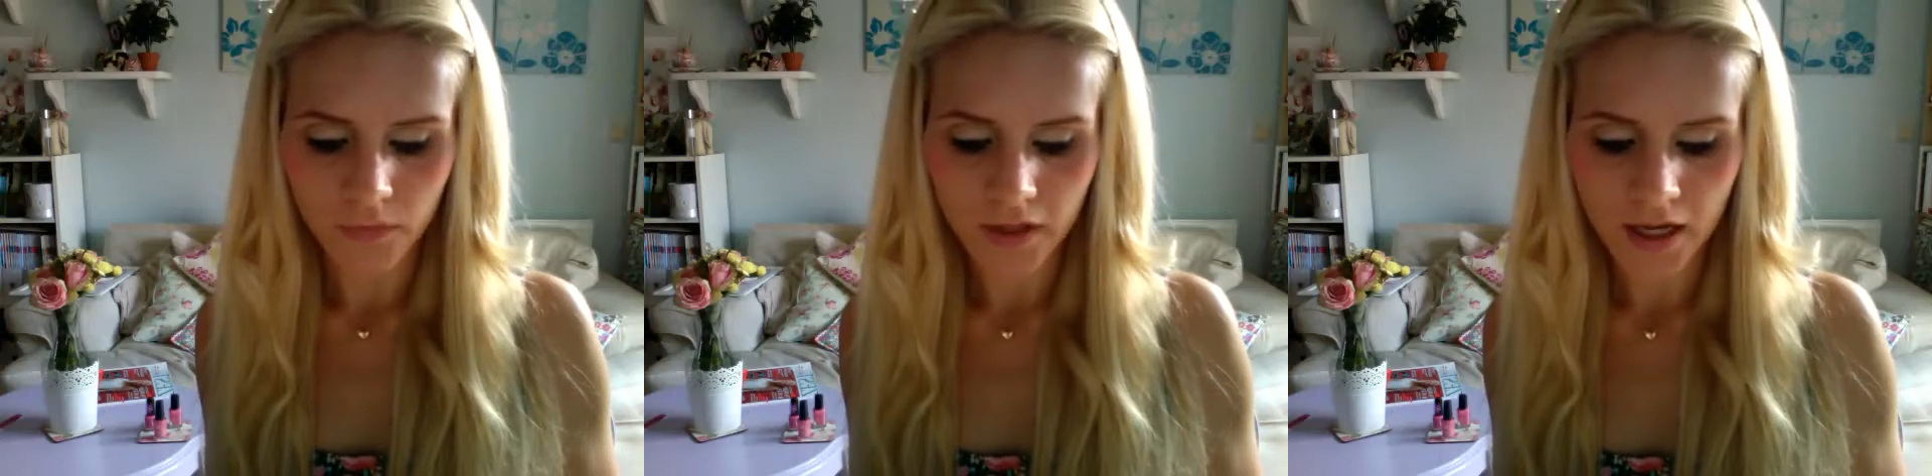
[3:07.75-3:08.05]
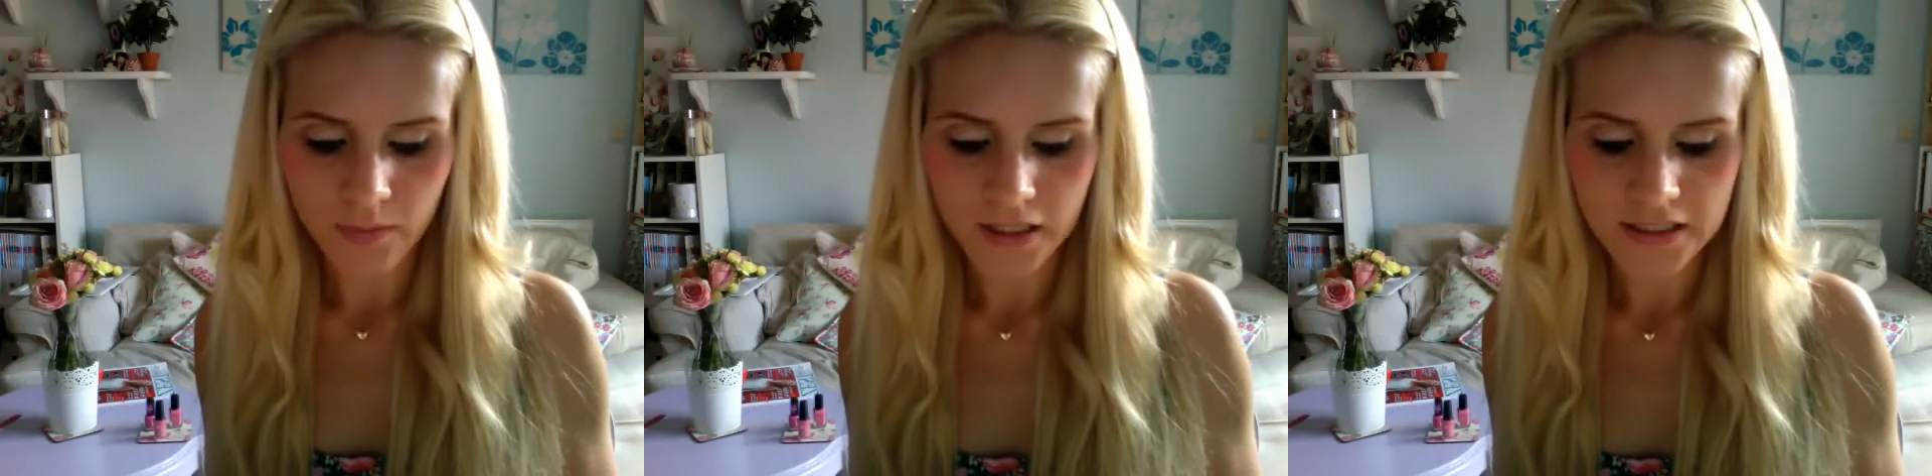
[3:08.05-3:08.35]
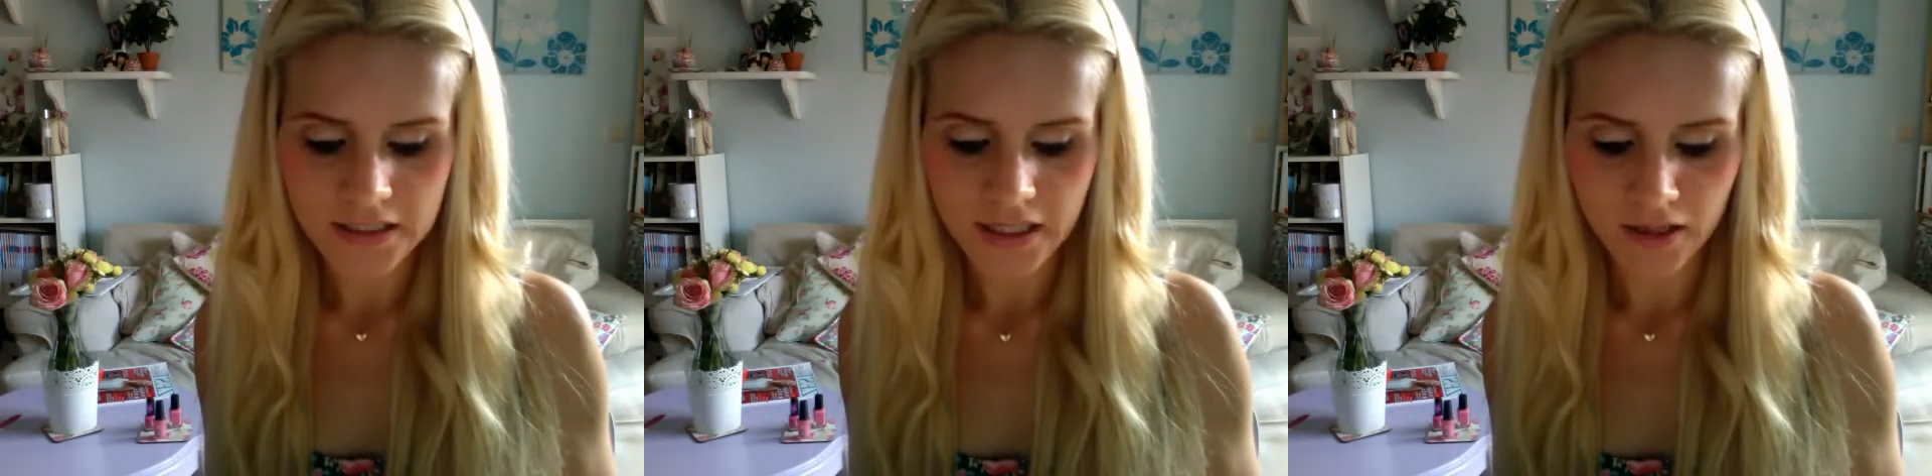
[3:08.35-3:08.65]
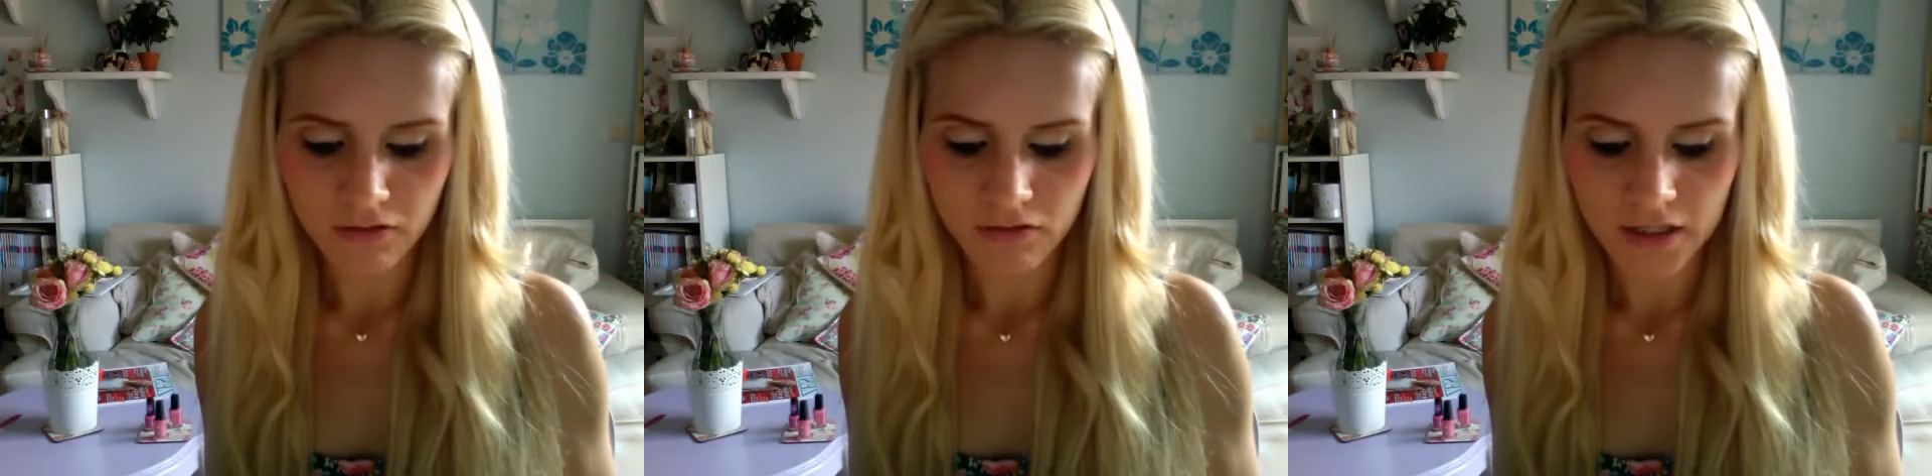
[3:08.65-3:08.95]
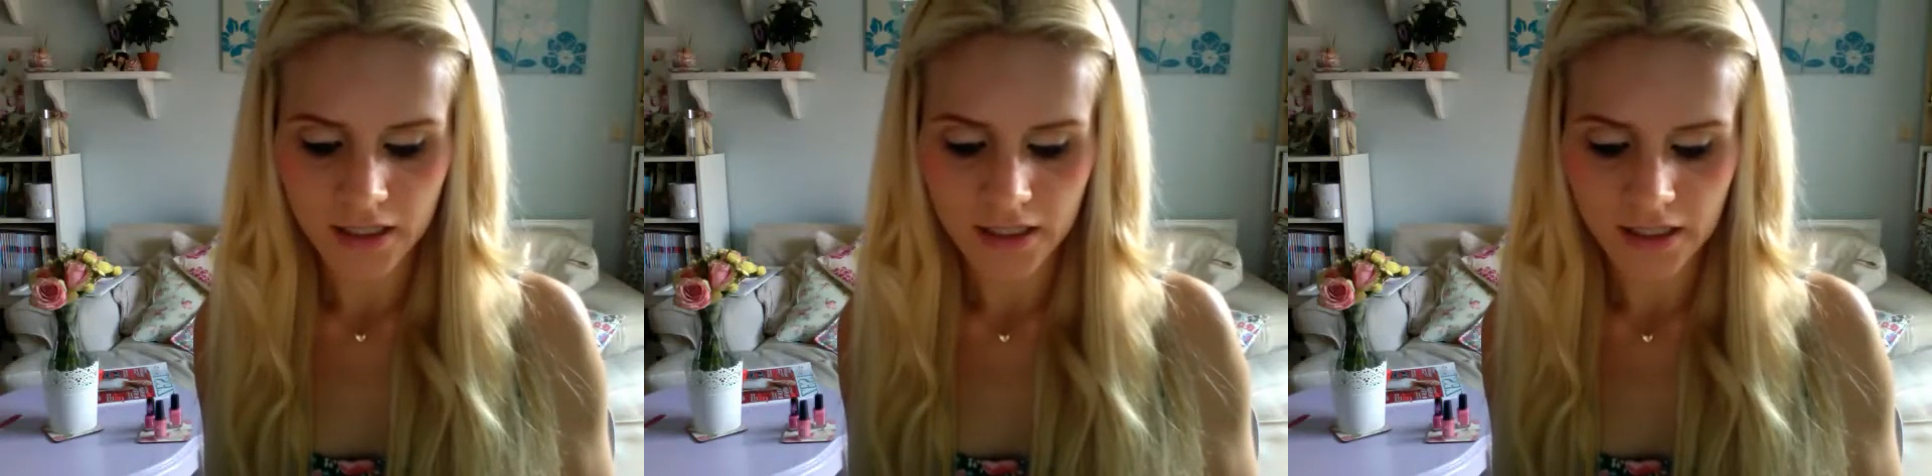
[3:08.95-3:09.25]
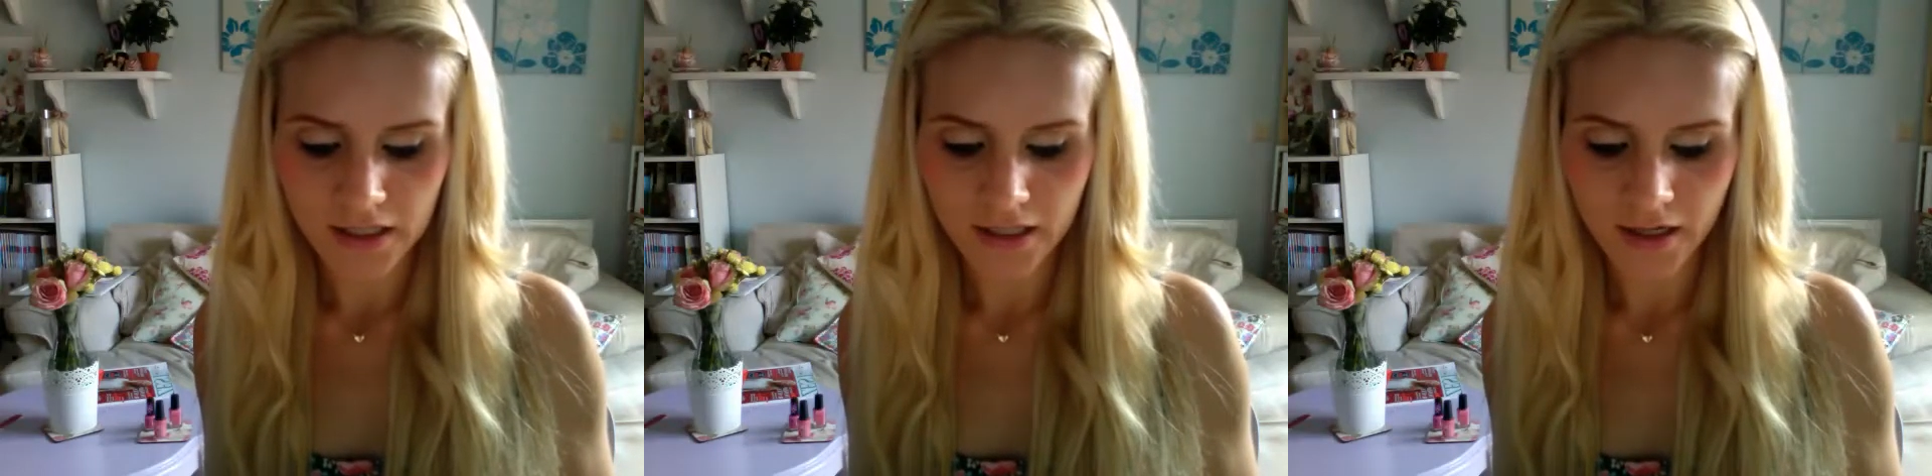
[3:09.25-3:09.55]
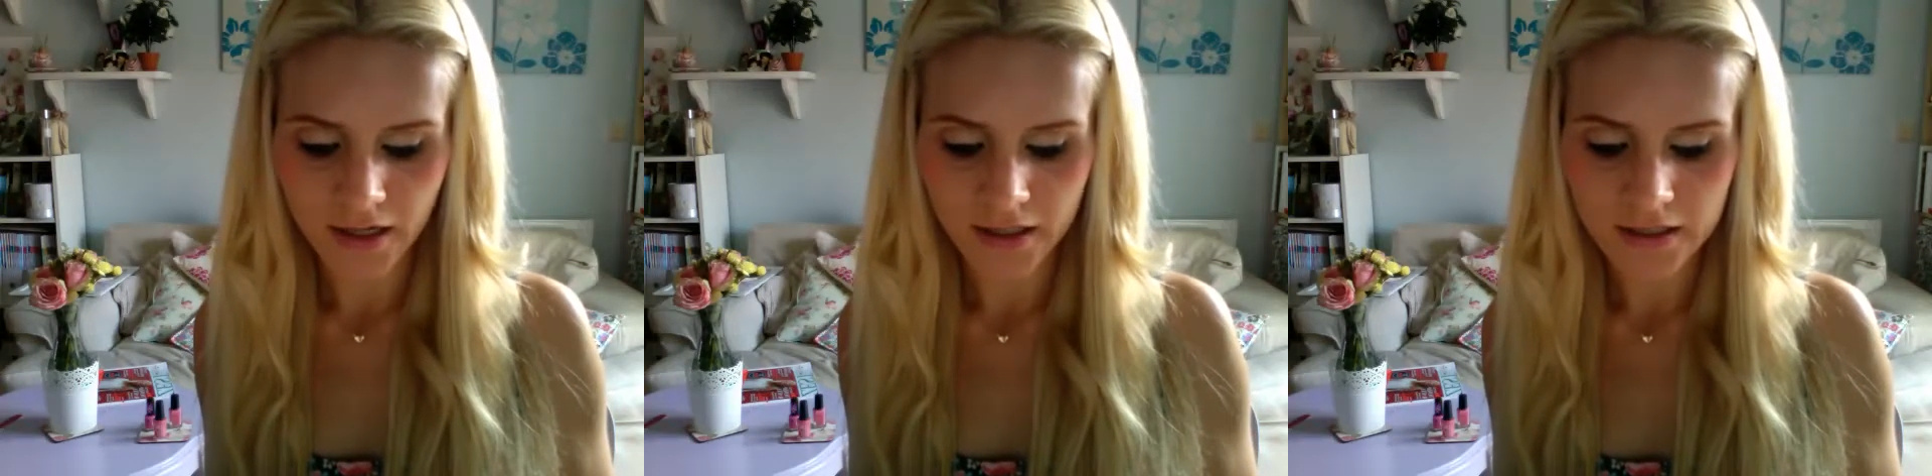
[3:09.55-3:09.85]
get my skin really
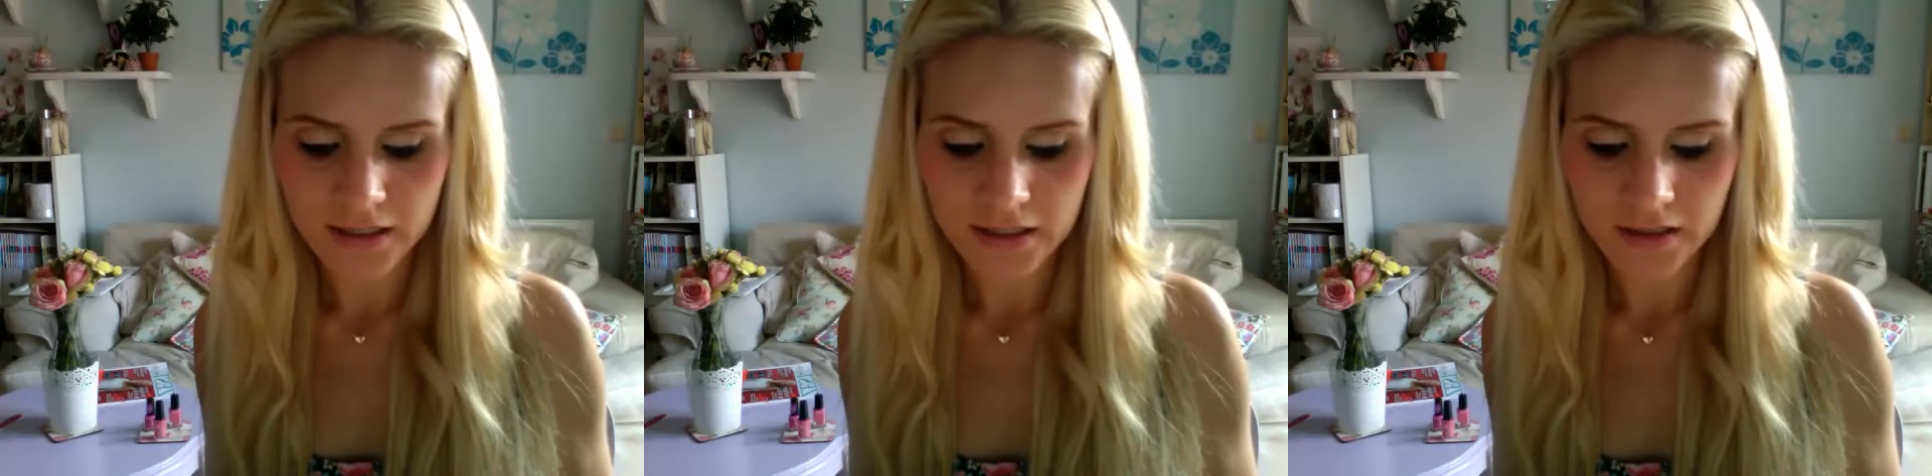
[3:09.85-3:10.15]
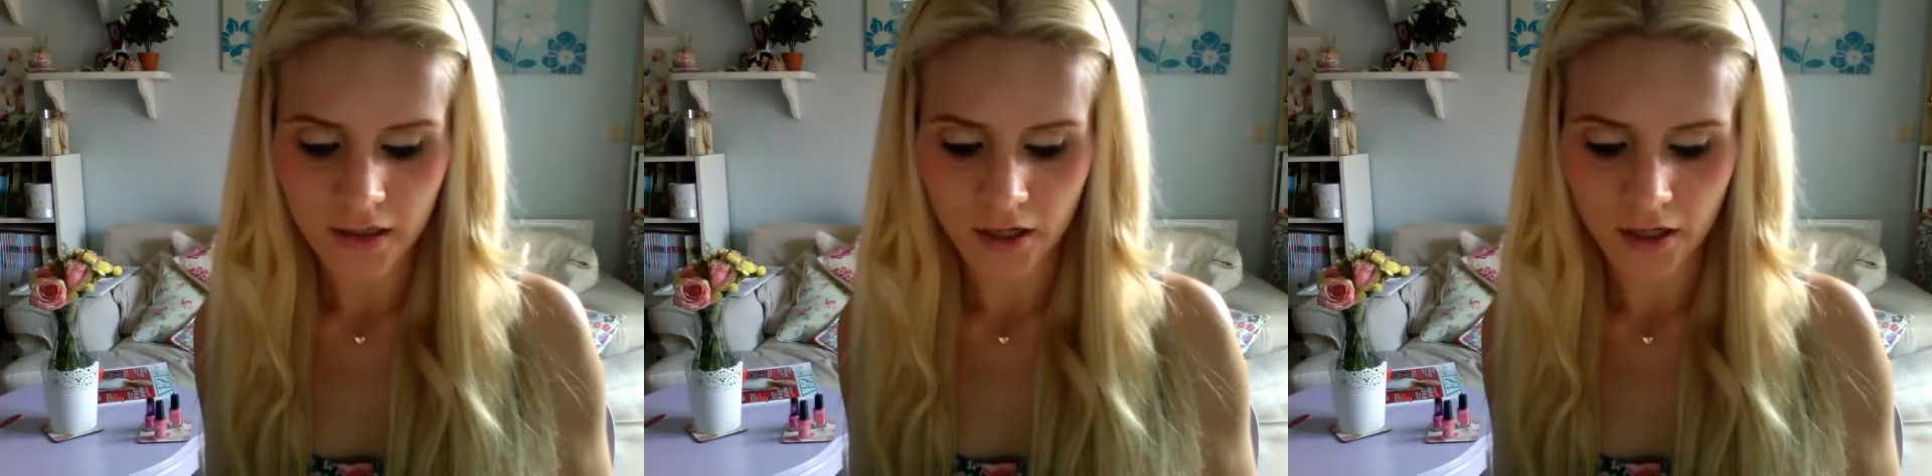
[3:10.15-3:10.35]
nice,